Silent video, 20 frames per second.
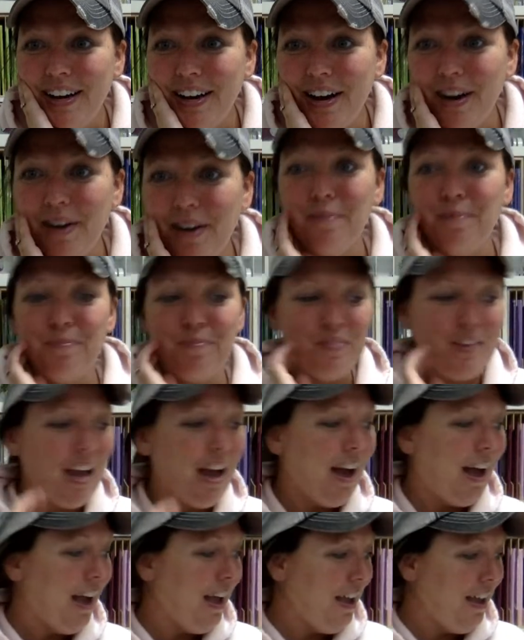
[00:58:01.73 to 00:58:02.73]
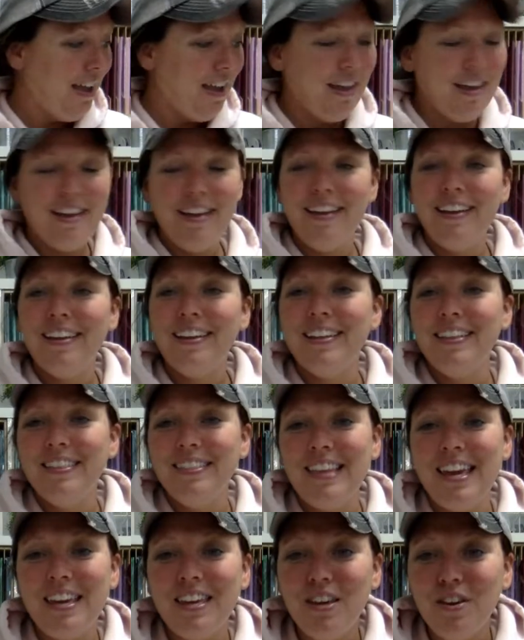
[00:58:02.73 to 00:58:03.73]
um, yeah.
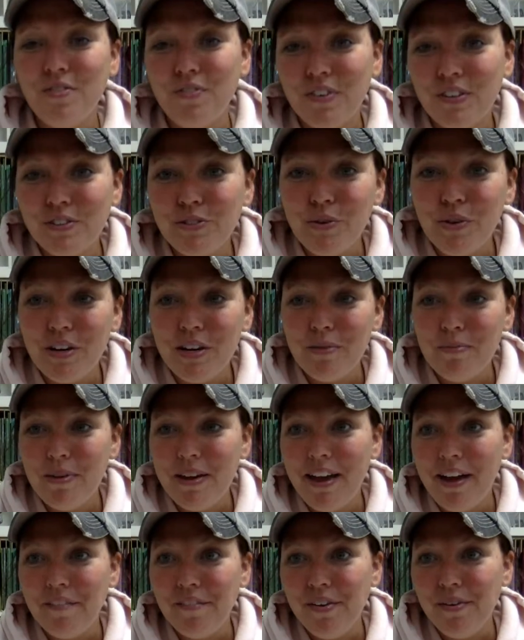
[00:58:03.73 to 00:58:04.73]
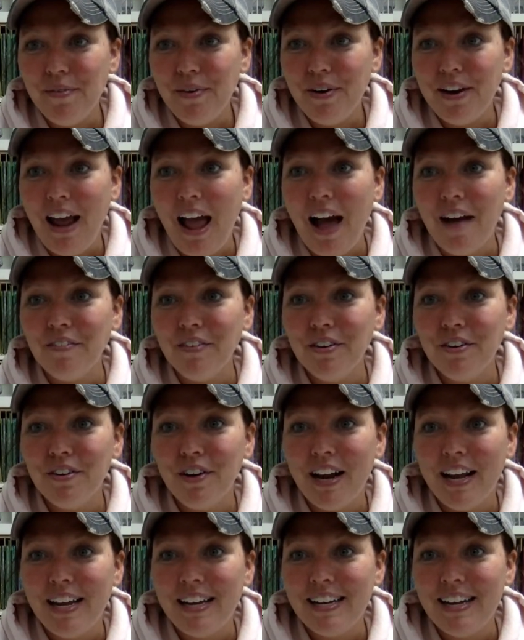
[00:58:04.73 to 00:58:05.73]
Thank you for joining me everyone. Have a
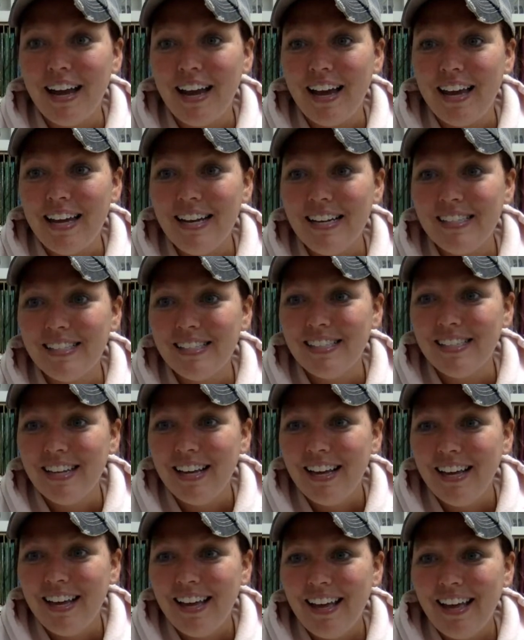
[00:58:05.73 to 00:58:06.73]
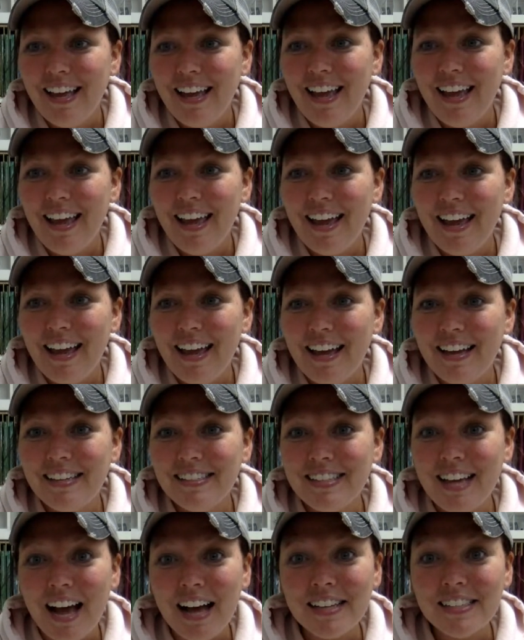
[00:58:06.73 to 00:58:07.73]
great night
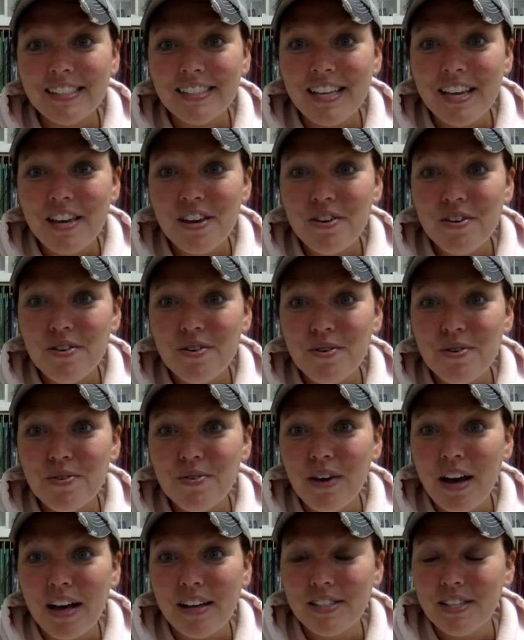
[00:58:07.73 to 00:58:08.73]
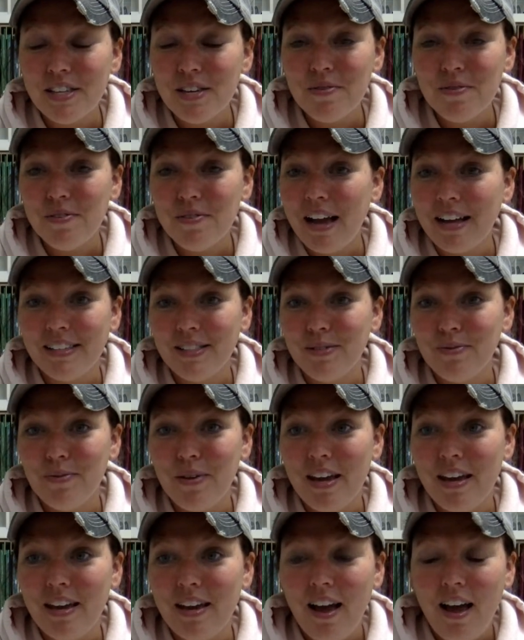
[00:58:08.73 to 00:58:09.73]
and I'll see you I'll see you next
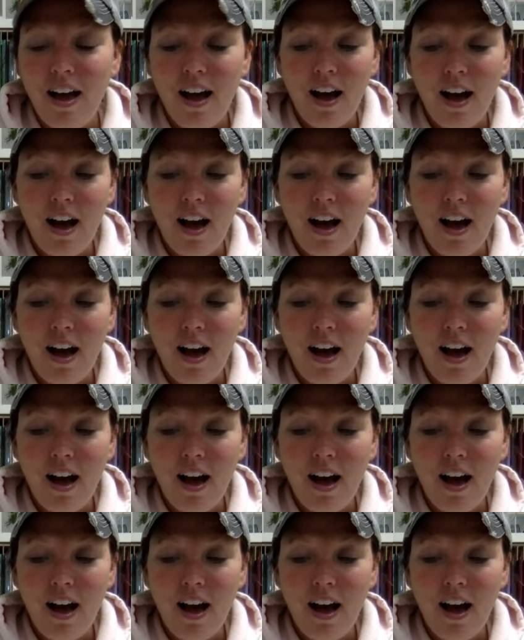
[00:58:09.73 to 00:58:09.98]
week